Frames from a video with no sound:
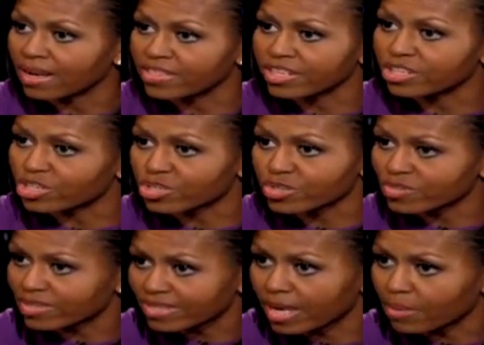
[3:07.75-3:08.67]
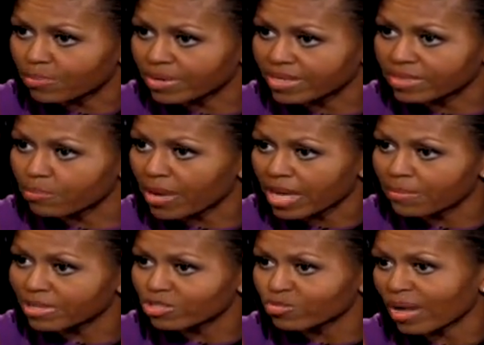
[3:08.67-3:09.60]
the insurance company and the
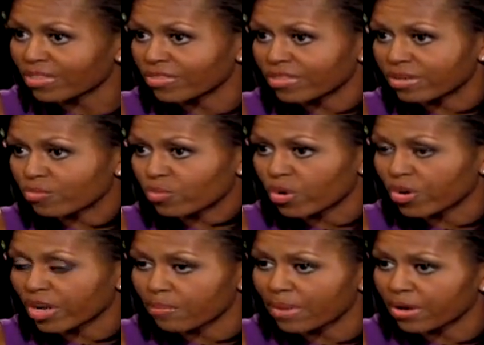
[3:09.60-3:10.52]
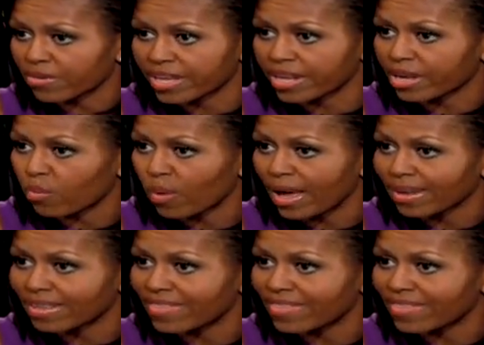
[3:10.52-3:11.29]
payments rather than worrying about getting well.